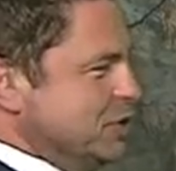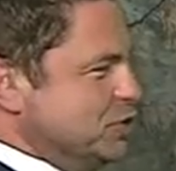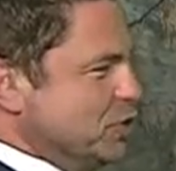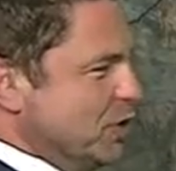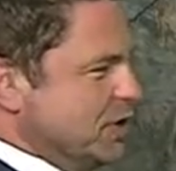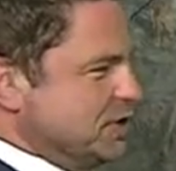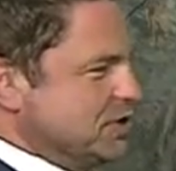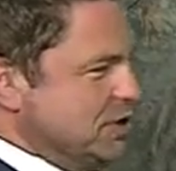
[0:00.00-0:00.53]
to
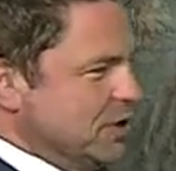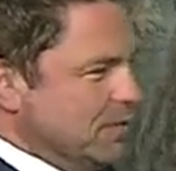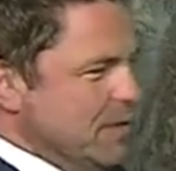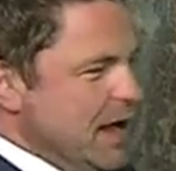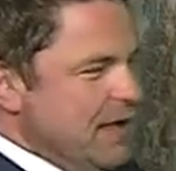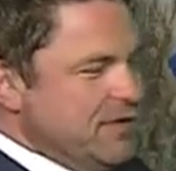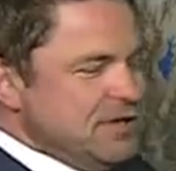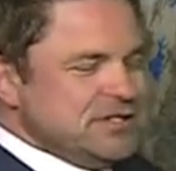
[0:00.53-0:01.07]
join us here.
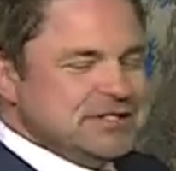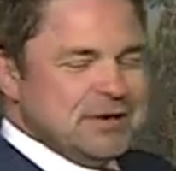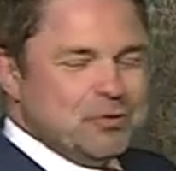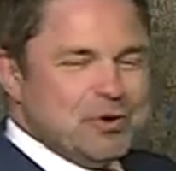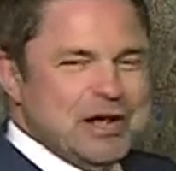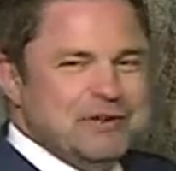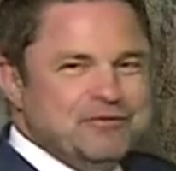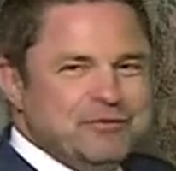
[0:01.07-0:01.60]
This is a
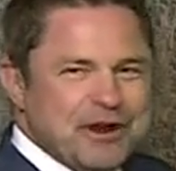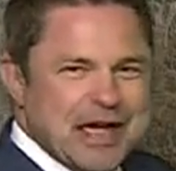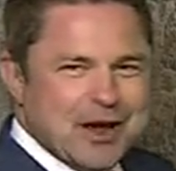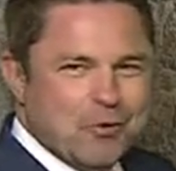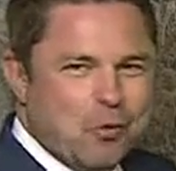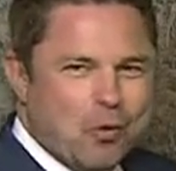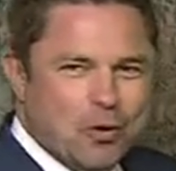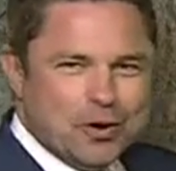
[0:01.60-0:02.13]
red
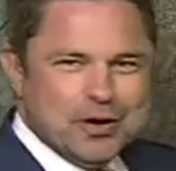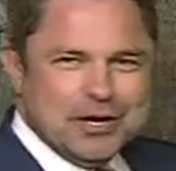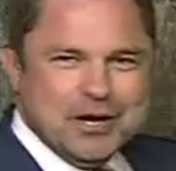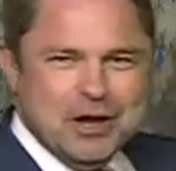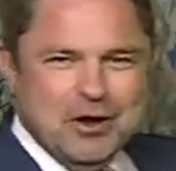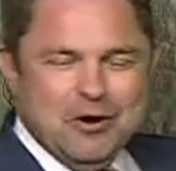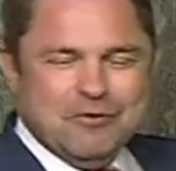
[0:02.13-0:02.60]
flag warning